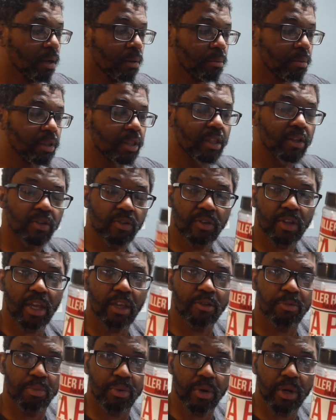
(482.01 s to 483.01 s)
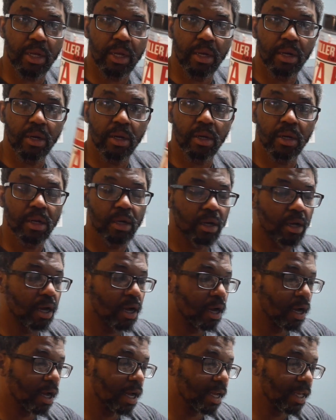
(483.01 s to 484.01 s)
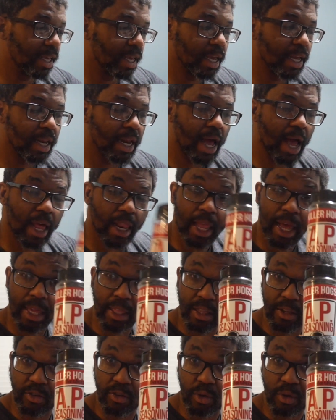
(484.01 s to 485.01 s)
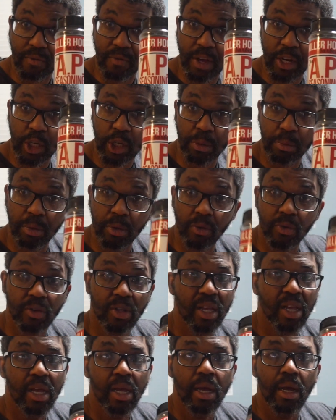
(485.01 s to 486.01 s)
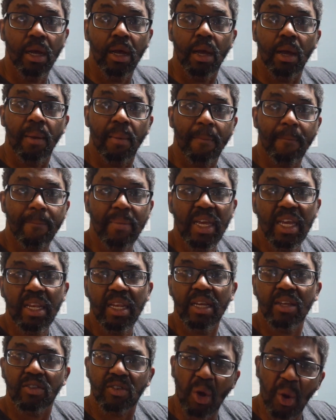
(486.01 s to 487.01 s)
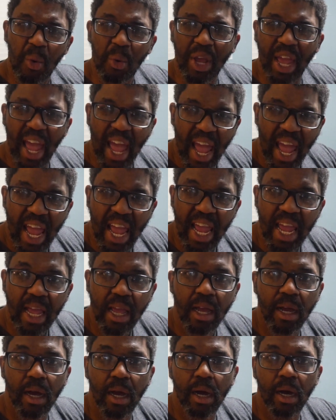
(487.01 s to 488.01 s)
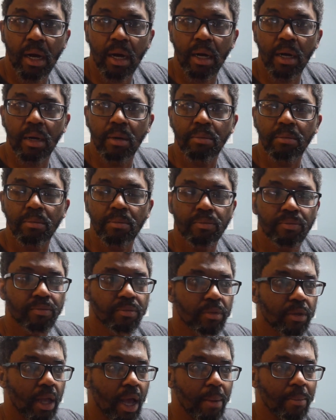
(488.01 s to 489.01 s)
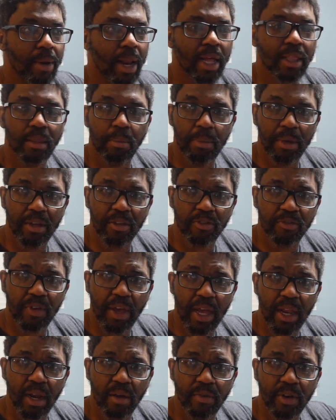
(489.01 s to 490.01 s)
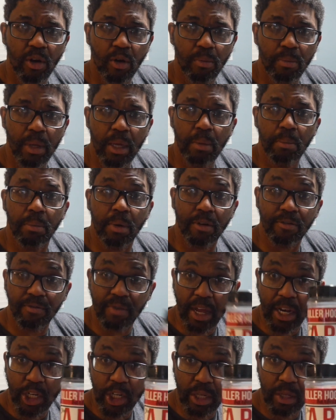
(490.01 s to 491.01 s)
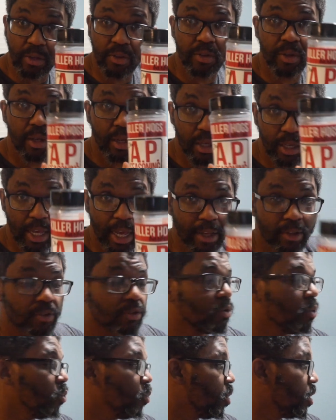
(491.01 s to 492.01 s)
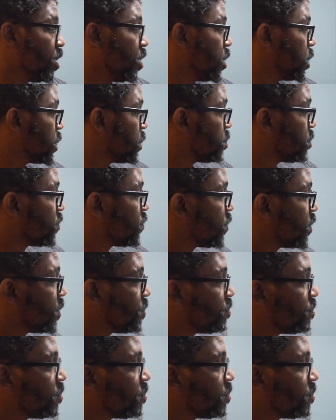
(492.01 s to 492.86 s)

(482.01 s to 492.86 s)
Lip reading: But this tastes pretty good. Again, I like this on vegetables. Meat is okay. I'm not the biggest fan of it on meat, but veggies, yes, 100%.